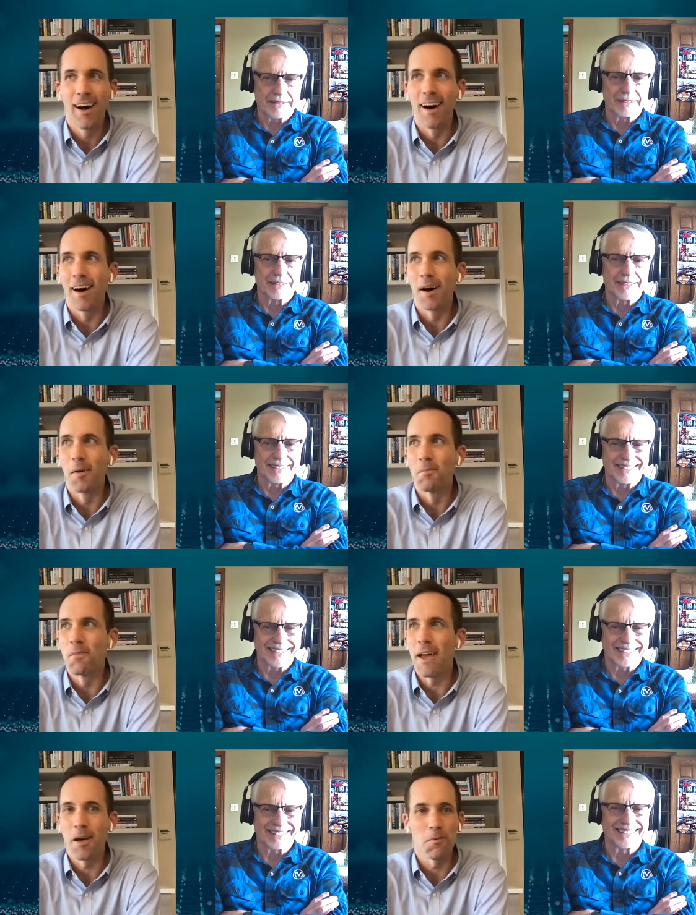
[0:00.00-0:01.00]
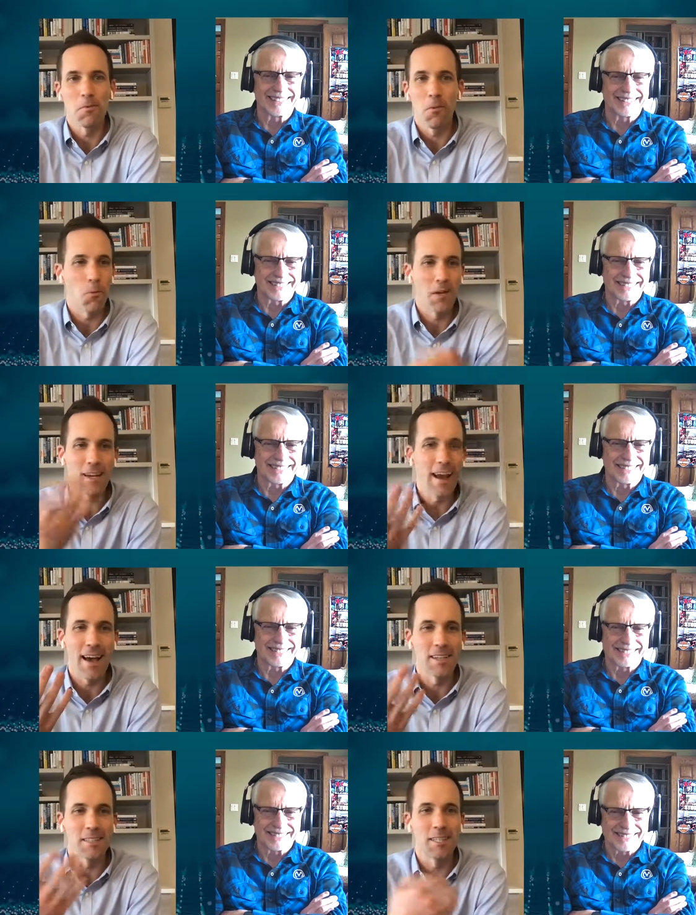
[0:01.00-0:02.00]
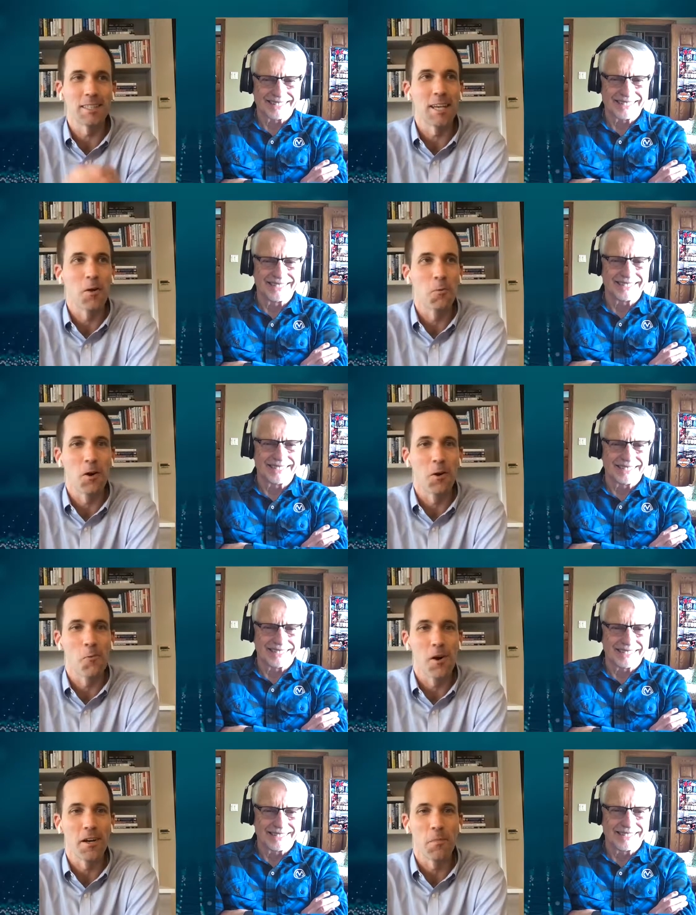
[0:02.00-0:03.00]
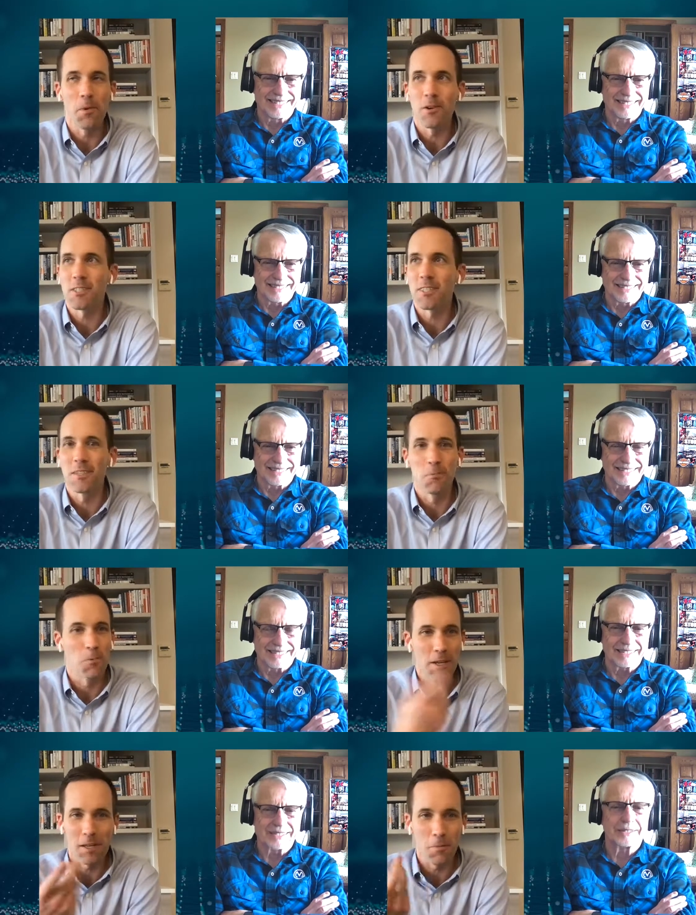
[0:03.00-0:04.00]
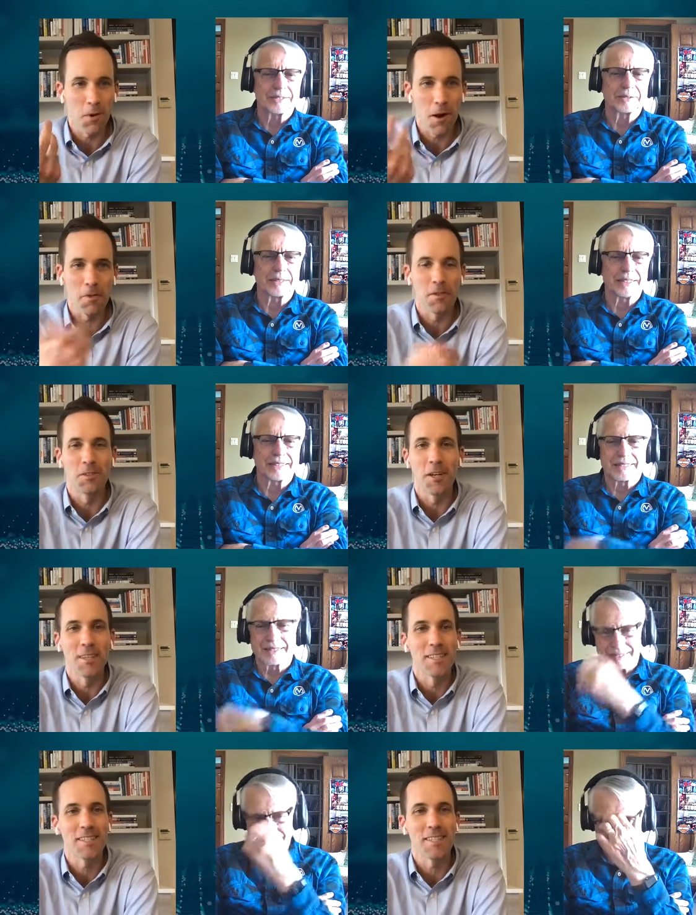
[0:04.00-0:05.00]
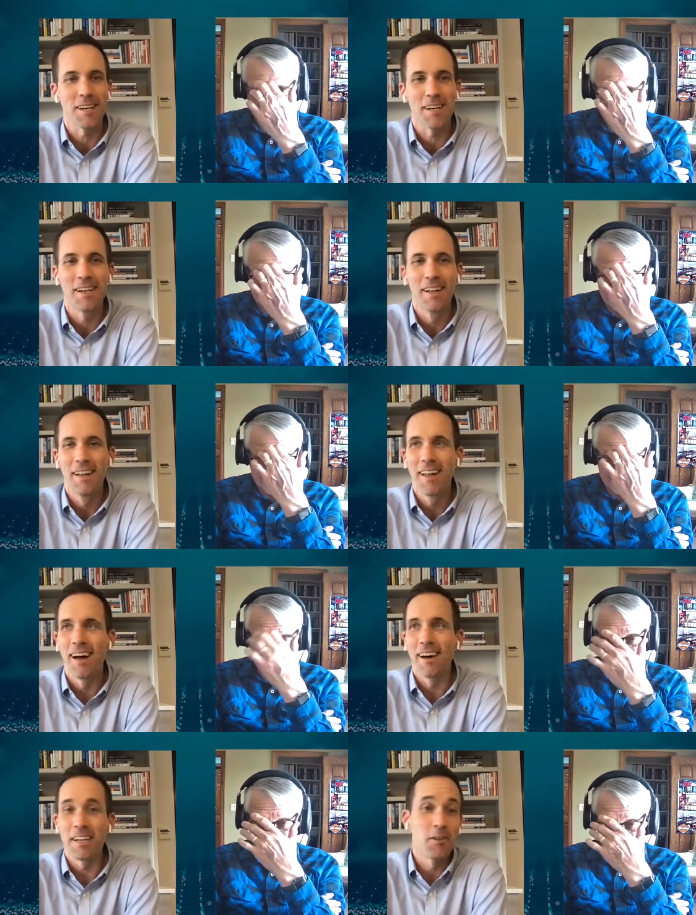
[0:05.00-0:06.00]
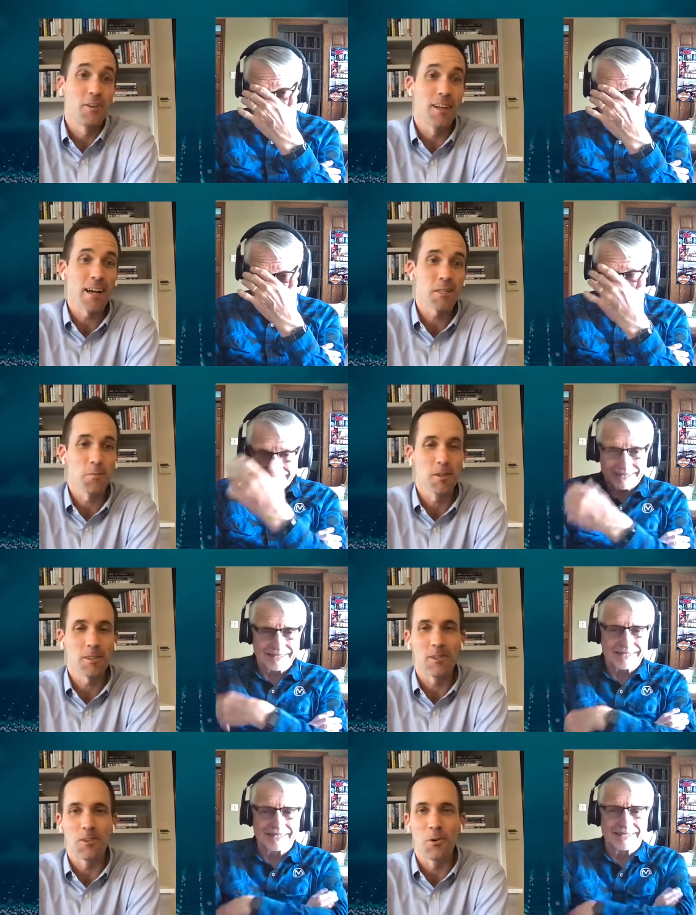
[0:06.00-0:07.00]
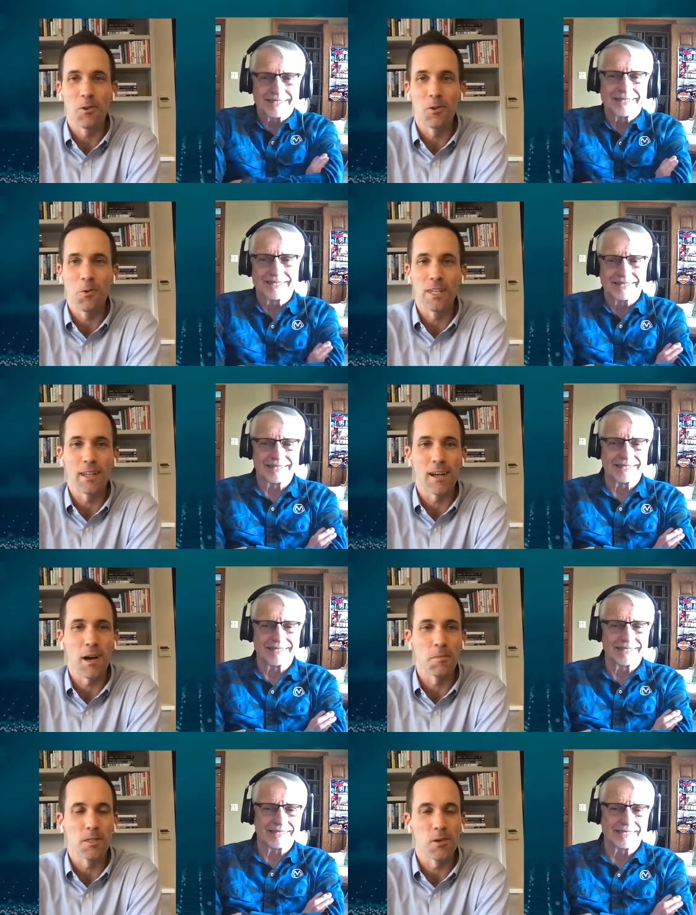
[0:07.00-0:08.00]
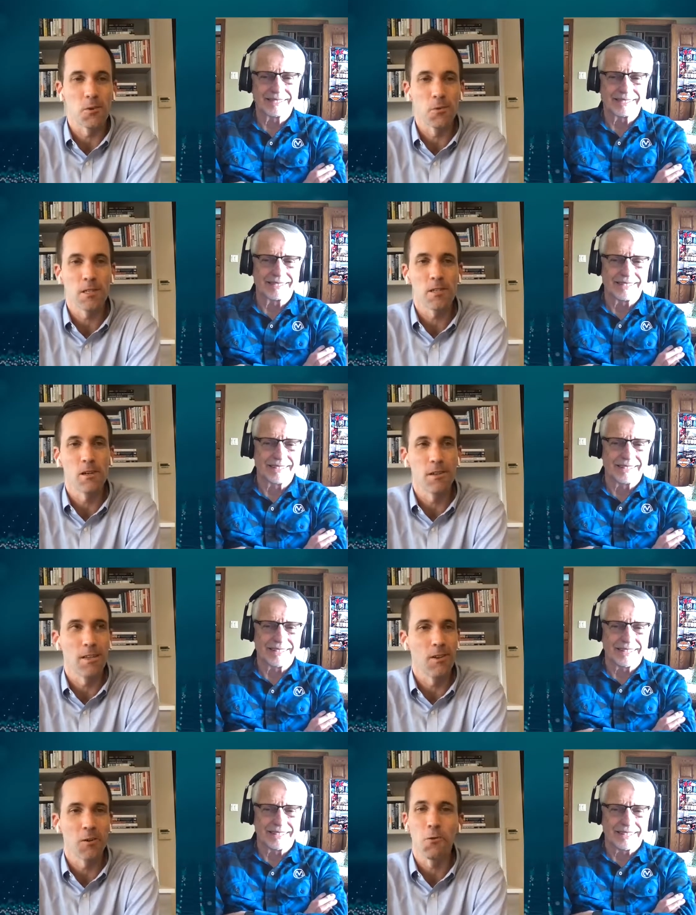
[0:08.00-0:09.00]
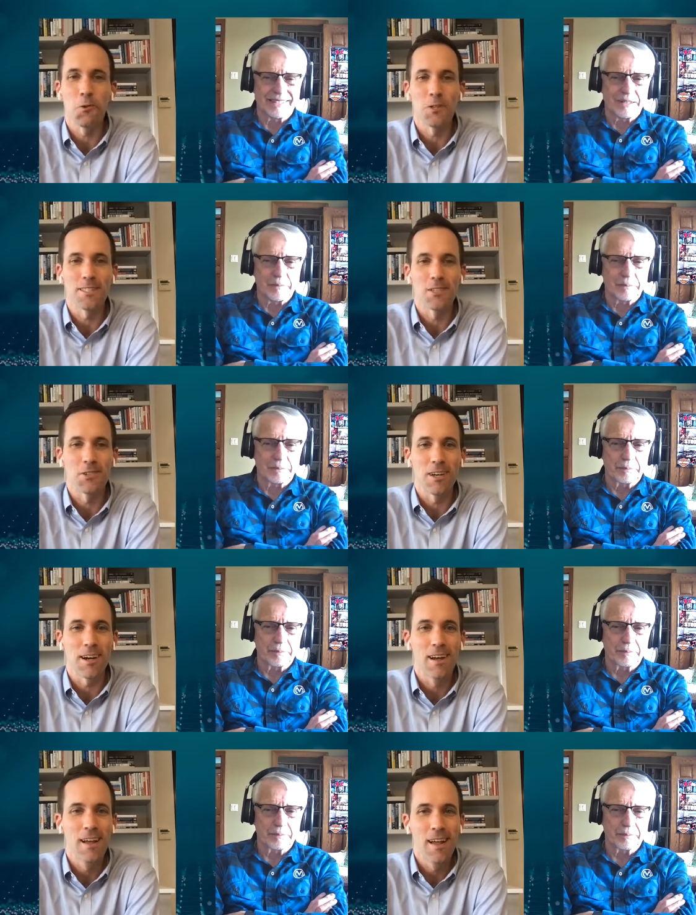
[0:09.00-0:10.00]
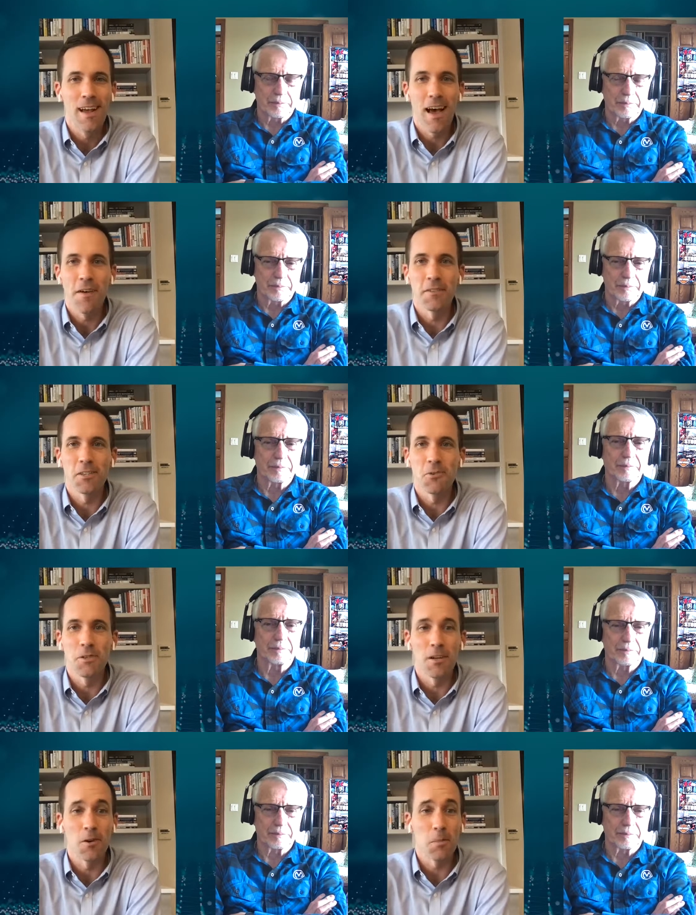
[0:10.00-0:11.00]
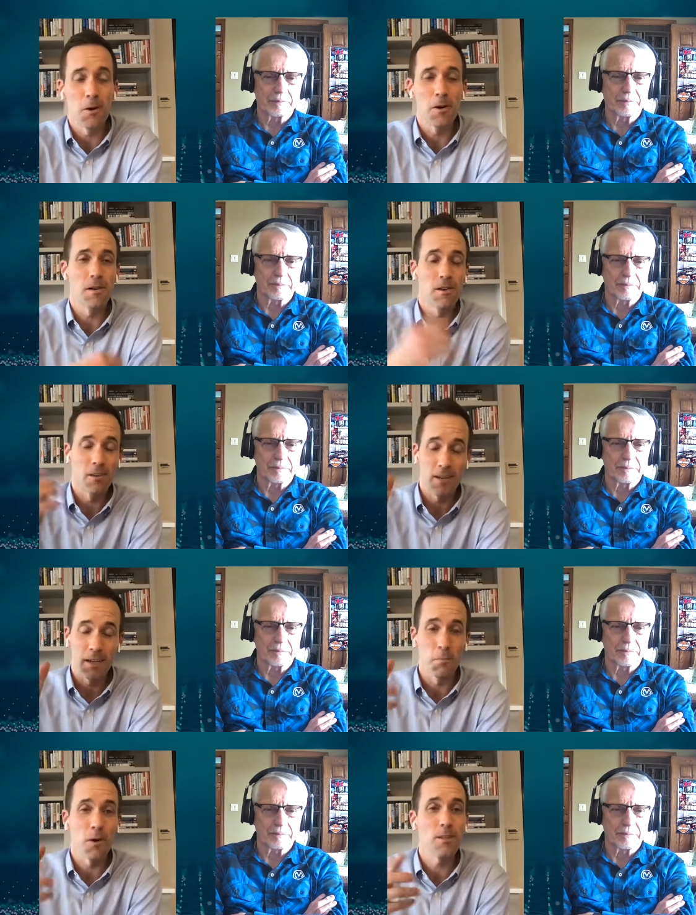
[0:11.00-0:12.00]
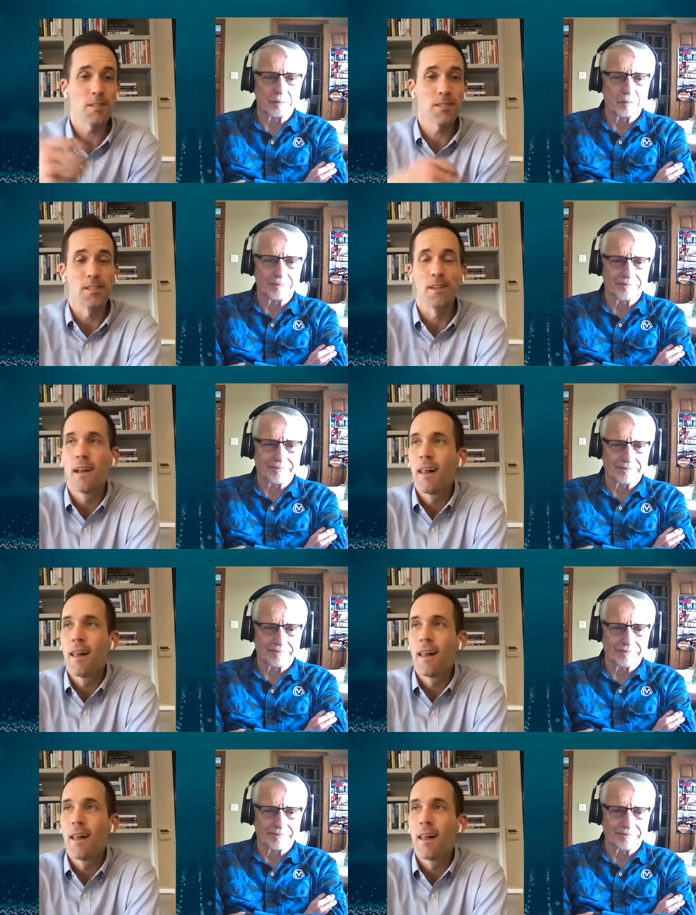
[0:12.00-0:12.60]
Speaker 1: um, mm-hmm. and we could have had a sit down one on one in person. We could probably right. have done this uh, uh, either last month or, or the week to come. So we certainly look forward to uh, having you in here on per- or in person.